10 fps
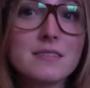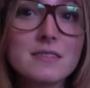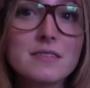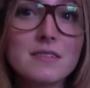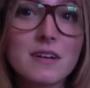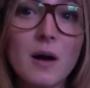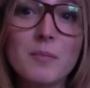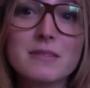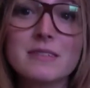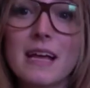or help us
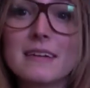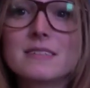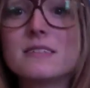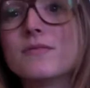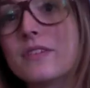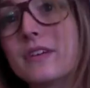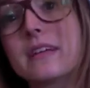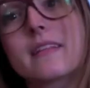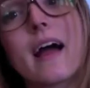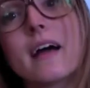get to feeling
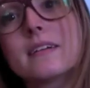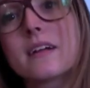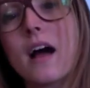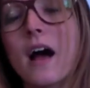that.